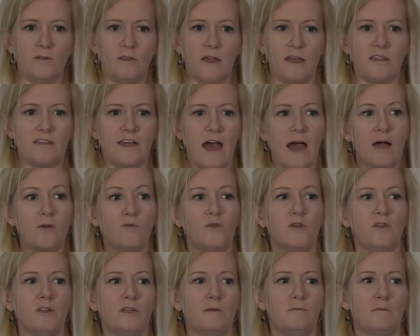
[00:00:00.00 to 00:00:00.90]
like that
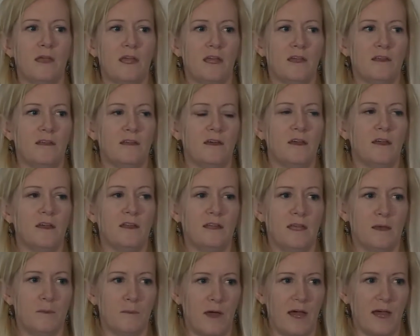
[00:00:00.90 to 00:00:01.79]
really made an
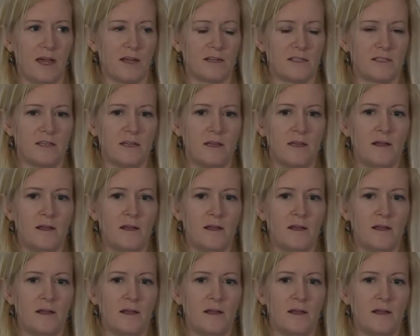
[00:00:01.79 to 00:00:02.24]
impact.